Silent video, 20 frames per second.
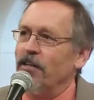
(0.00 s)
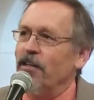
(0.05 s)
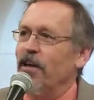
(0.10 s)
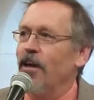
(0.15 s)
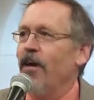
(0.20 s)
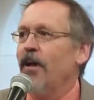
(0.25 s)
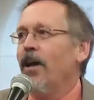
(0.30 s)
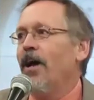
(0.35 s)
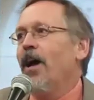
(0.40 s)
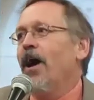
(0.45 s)

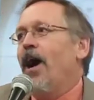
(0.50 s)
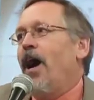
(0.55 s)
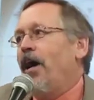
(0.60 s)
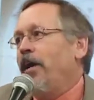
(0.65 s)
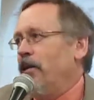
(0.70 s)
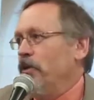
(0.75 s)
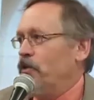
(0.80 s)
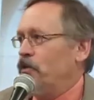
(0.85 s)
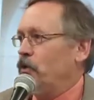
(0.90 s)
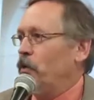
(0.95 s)
And
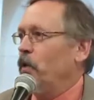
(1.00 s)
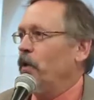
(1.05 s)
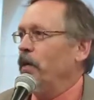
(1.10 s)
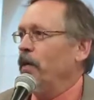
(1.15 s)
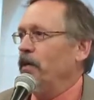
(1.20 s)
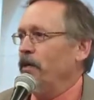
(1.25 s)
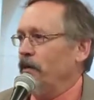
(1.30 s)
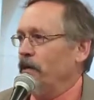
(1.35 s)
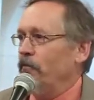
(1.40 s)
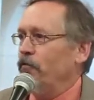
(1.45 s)
I'd enjoy
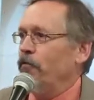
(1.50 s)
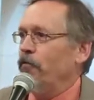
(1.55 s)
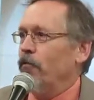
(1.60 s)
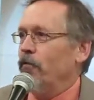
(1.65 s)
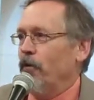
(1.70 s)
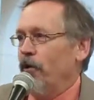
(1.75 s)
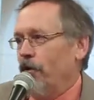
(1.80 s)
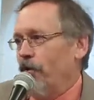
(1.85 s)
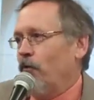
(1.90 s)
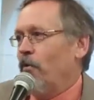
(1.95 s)
it for
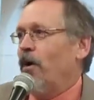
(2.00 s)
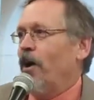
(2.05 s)
a little